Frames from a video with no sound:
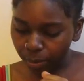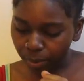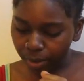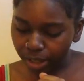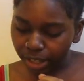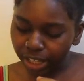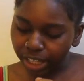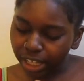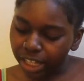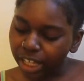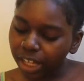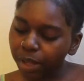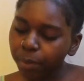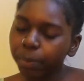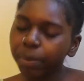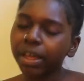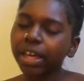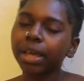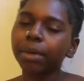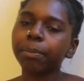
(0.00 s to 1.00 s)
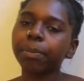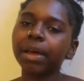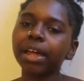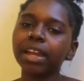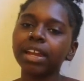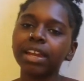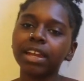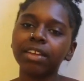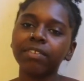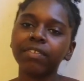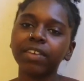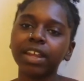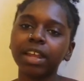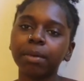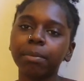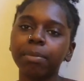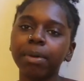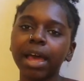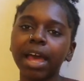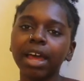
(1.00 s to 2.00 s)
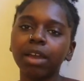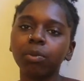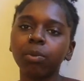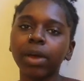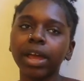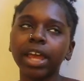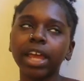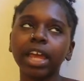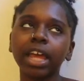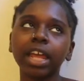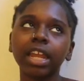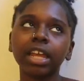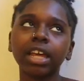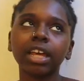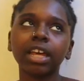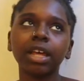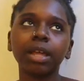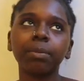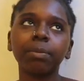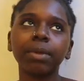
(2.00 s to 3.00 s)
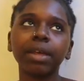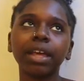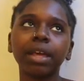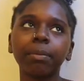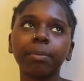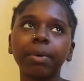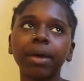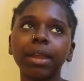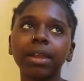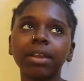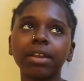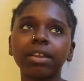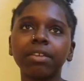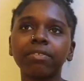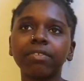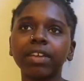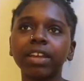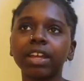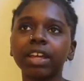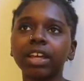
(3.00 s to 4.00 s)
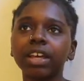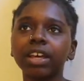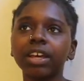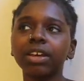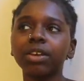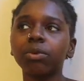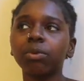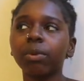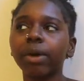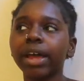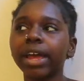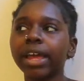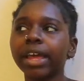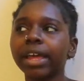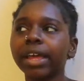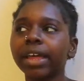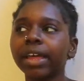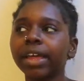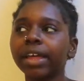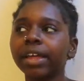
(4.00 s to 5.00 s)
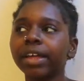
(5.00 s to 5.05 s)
it could be competitive in a bad way and it could be competitive in a good way.